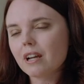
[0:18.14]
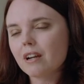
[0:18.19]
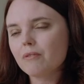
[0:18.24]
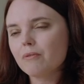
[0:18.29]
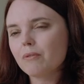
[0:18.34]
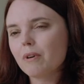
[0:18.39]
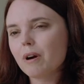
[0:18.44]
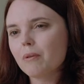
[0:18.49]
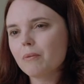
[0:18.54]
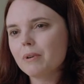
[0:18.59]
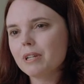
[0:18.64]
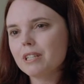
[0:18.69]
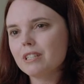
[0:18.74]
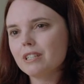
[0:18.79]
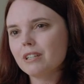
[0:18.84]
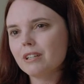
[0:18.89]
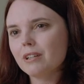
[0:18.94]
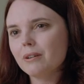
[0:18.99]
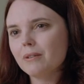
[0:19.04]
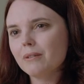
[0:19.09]
of what we
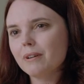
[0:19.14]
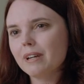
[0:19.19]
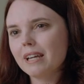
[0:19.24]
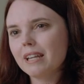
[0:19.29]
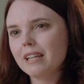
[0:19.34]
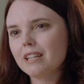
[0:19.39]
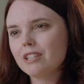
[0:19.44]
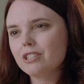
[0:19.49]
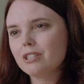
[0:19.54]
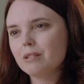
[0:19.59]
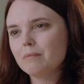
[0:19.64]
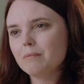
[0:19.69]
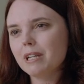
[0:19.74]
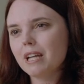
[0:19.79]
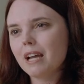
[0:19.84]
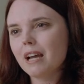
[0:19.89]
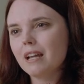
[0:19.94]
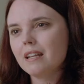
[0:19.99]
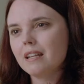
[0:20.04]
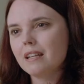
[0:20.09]
do, and it should
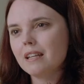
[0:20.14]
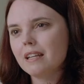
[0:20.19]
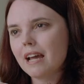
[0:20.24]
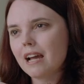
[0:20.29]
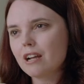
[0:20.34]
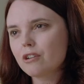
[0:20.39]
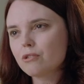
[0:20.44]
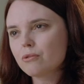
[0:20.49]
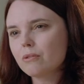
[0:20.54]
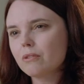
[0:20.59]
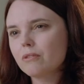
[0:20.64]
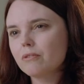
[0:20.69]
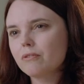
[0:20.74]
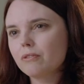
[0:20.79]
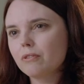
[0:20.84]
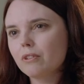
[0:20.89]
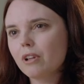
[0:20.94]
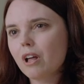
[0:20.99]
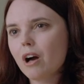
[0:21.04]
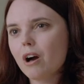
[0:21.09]
be a natural
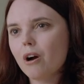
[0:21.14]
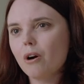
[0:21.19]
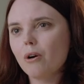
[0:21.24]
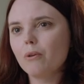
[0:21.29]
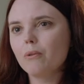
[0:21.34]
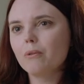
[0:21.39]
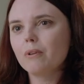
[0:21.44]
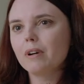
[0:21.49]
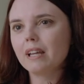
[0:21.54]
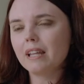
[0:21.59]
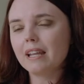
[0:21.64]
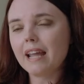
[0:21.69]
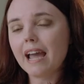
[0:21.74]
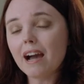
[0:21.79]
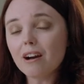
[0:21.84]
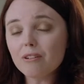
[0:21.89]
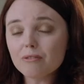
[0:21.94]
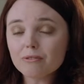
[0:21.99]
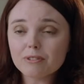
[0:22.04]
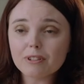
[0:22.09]
flow and
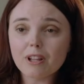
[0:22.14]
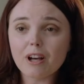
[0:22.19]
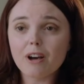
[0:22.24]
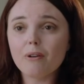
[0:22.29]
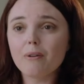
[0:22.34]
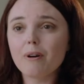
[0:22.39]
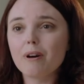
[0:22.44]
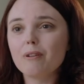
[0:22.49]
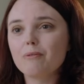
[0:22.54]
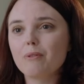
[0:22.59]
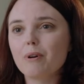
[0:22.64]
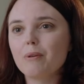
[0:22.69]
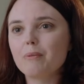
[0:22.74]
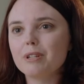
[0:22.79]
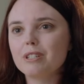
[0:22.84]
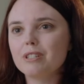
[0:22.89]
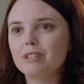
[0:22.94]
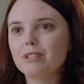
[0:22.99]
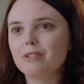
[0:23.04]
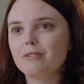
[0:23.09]
outflow of what
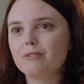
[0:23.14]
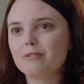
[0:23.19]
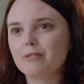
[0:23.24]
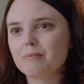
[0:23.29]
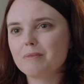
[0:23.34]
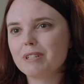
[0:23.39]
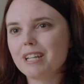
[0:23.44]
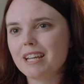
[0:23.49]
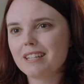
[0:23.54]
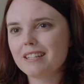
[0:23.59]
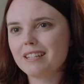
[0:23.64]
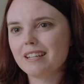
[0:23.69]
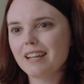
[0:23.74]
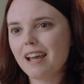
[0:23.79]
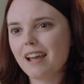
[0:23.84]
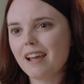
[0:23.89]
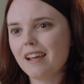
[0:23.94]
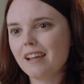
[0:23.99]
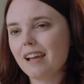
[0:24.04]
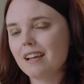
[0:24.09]
we do from day to
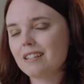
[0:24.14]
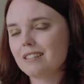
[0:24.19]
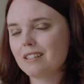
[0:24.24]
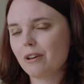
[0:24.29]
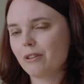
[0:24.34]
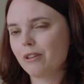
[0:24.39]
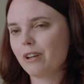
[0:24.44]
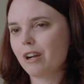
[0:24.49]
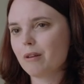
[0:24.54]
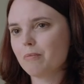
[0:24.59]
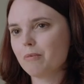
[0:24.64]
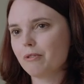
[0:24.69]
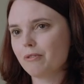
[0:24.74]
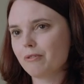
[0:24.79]
day as healthcare